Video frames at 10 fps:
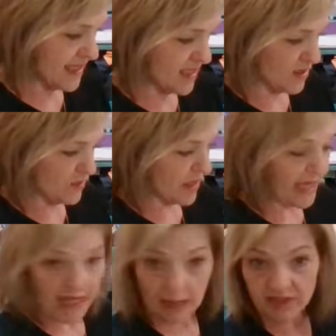I'm
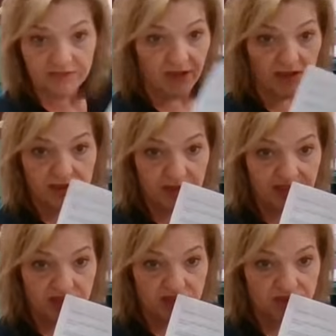going to follow
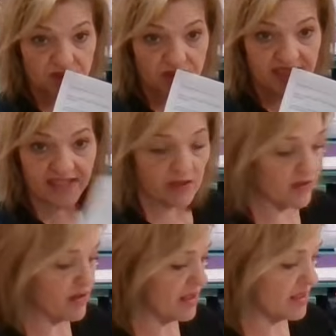directions straight
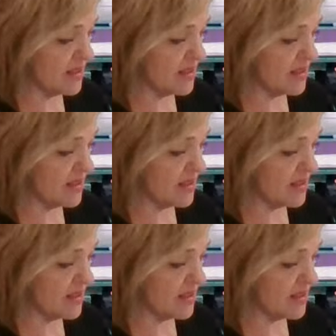down.